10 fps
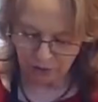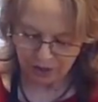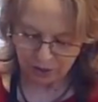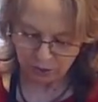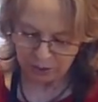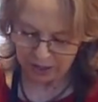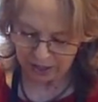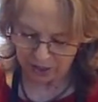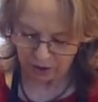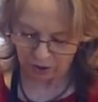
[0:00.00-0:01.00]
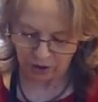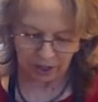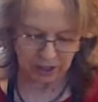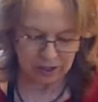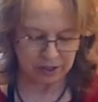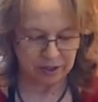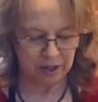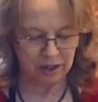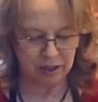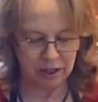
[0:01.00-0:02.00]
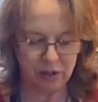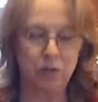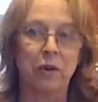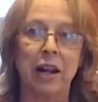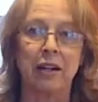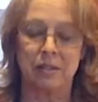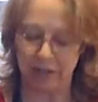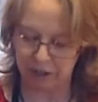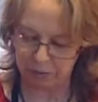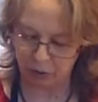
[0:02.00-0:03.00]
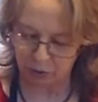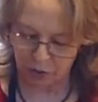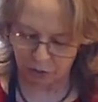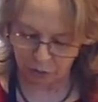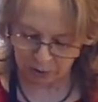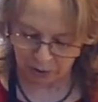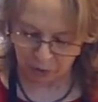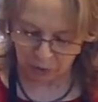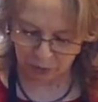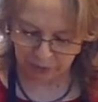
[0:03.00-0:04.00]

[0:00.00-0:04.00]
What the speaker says: this right here is these grains that have been run through my roller